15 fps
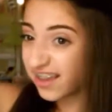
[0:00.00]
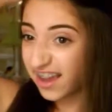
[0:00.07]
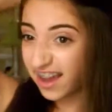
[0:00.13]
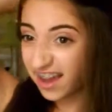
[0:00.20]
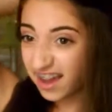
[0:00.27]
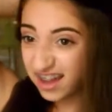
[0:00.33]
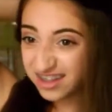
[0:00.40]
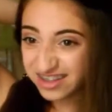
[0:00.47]

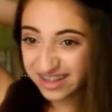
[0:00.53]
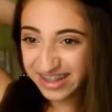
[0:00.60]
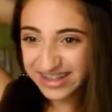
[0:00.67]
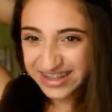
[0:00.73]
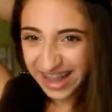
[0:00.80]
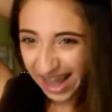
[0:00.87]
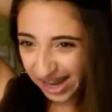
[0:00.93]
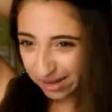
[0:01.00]
Yeah, so
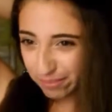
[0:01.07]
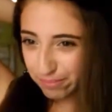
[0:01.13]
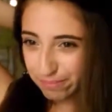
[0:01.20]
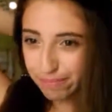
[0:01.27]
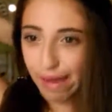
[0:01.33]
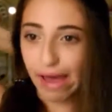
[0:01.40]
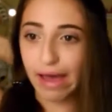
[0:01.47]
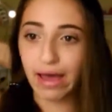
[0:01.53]
that's kind of
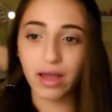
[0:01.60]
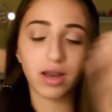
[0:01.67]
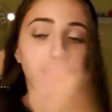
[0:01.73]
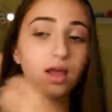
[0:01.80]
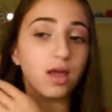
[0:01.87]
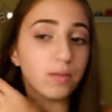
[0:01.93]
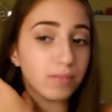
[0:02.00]
bad.